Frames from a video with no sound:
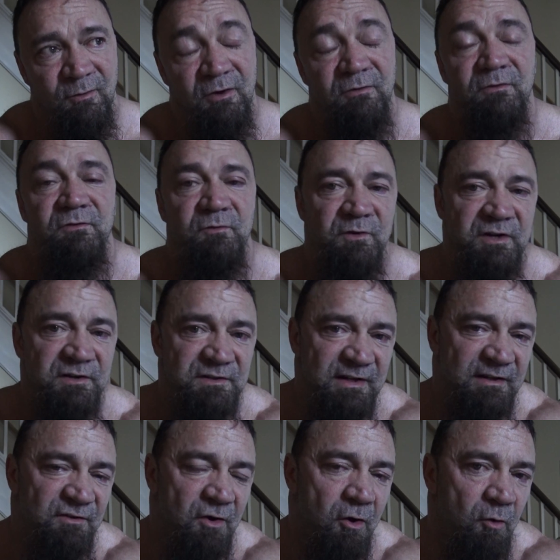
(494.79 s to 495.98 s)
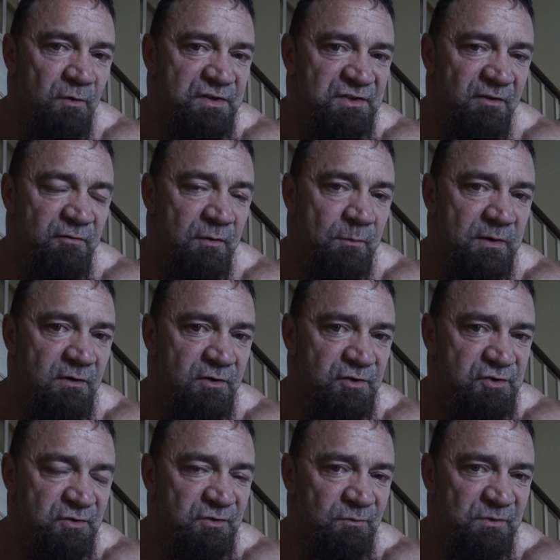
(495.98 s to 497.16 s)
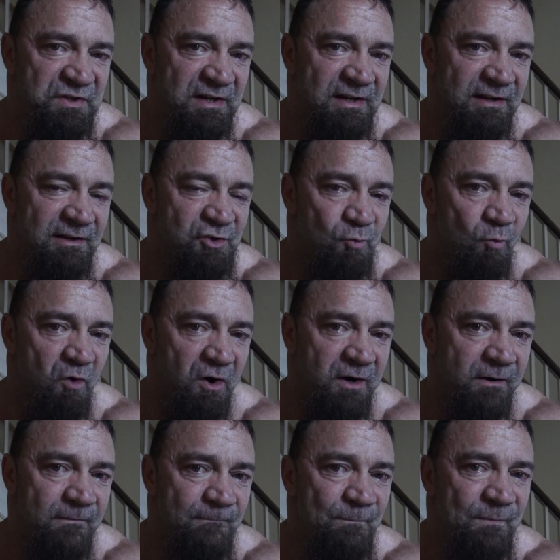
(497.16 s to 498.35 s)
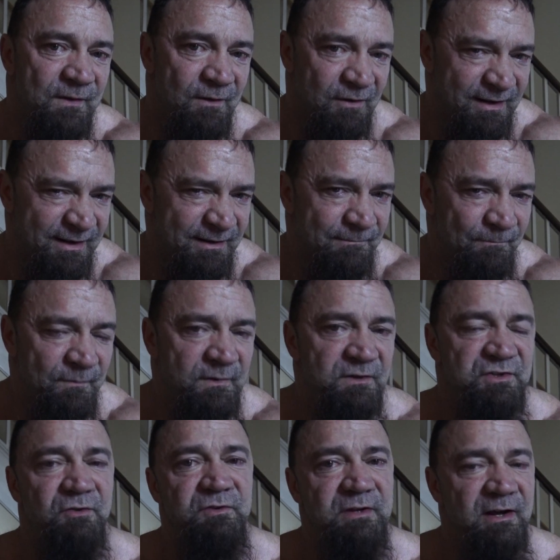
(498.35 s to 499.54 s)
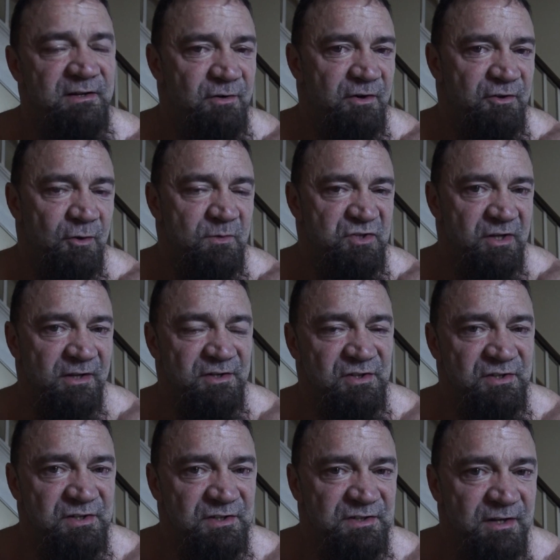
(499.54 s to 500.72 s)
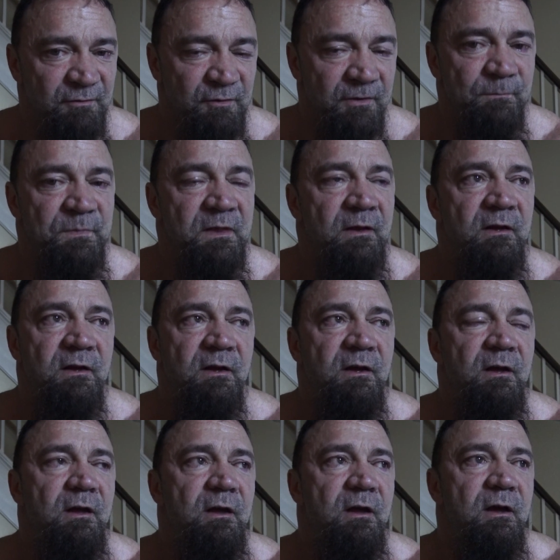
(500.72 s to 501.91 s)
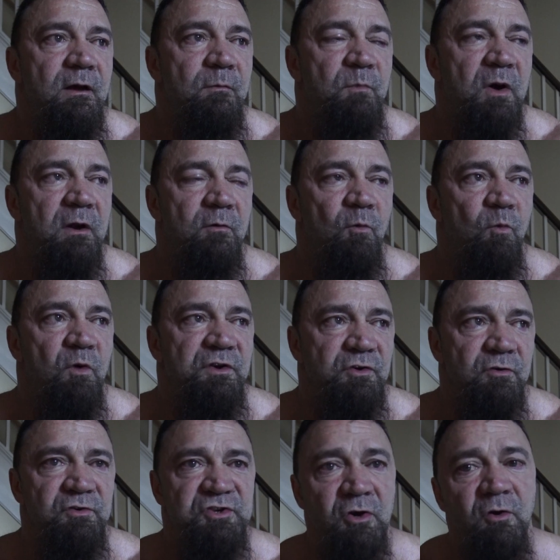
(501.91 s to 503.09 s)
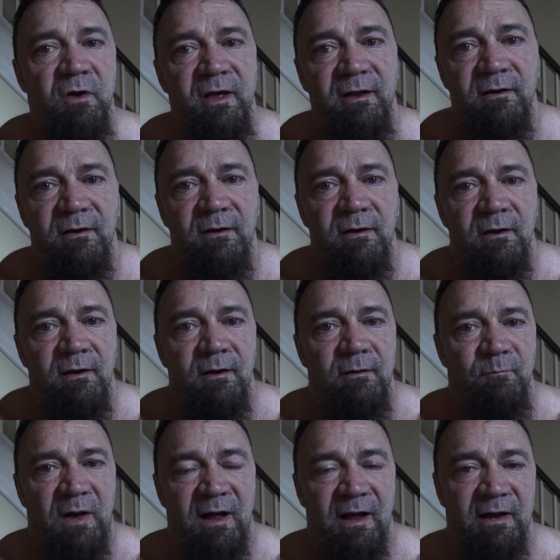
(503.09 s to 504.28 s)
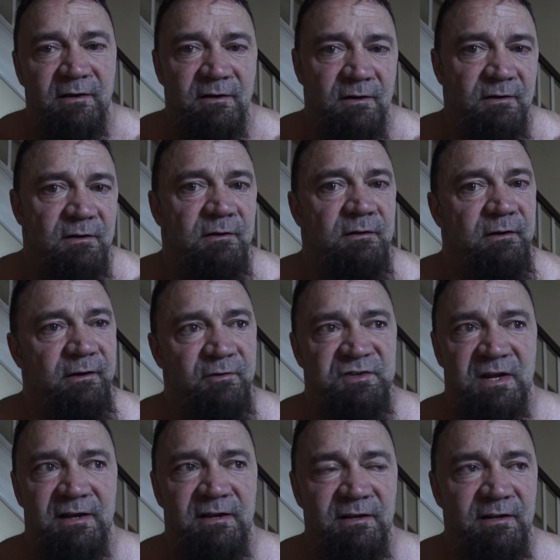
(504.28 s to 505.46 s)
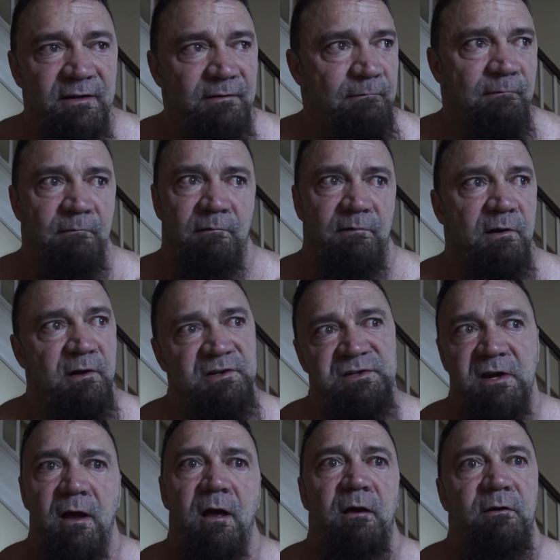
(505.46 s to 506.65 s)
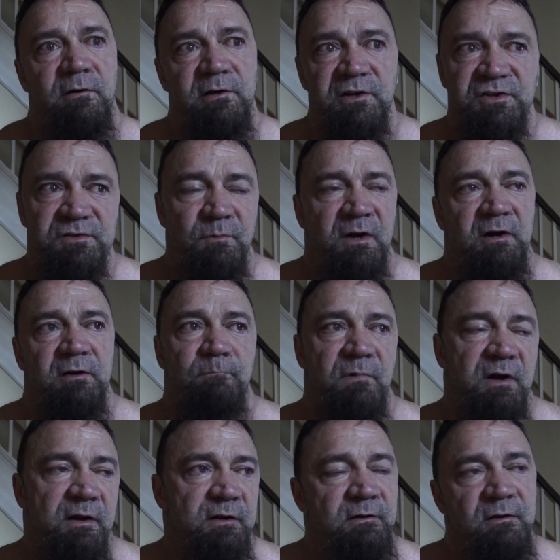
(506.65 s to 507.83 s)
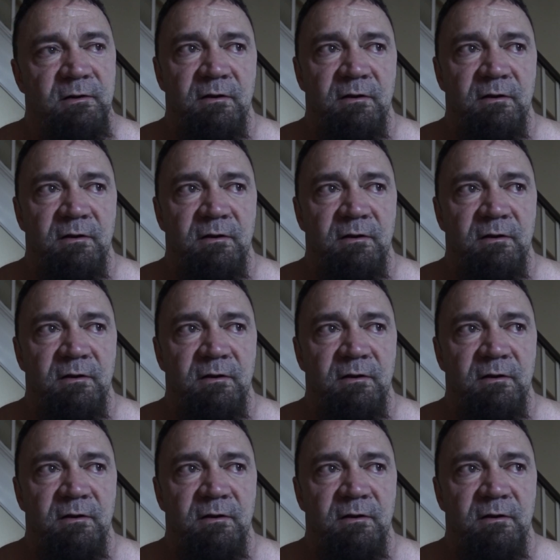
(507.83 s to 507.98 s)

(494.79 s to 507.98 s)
well, when you dig the hole, it's different because digging is work, okay? So dietary thermogenesis is different. But when you do it by, you know, taking in less calories, my, my